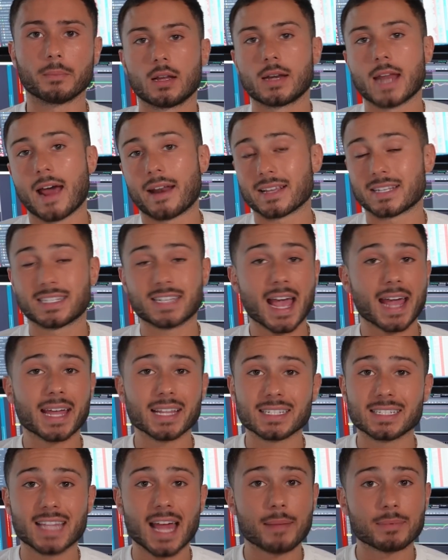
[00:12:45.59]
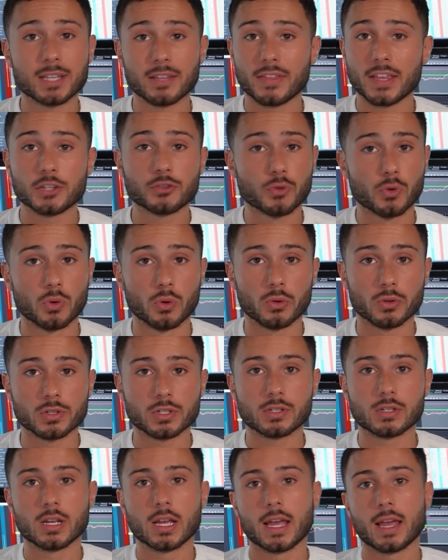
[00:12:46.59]
Now, the second step to these
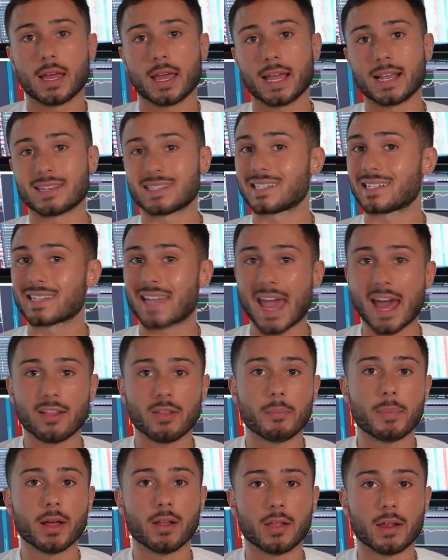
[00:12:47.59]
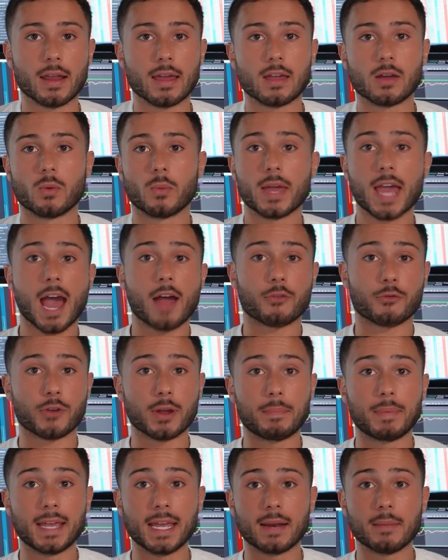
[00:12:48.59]
rules is scalability. We have
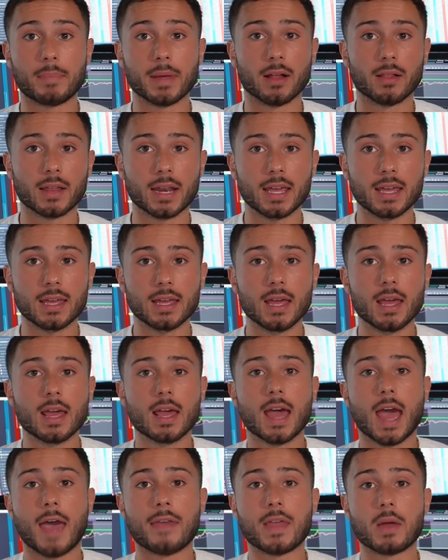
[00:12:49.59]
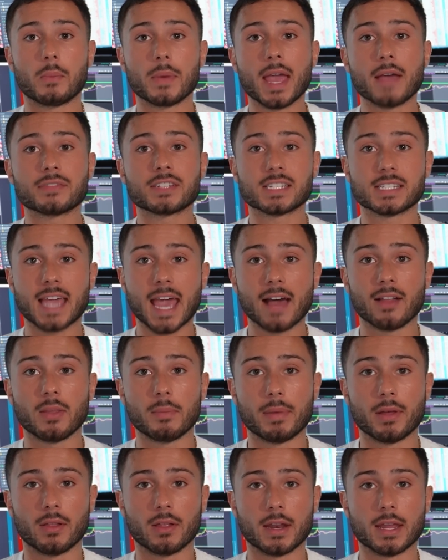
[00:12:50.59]
repeatability and then we have
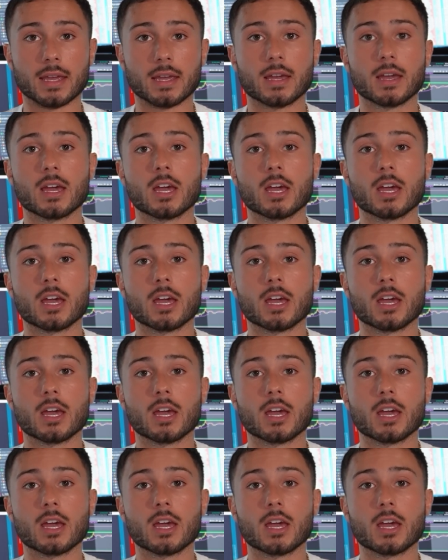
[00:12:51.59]
scalability.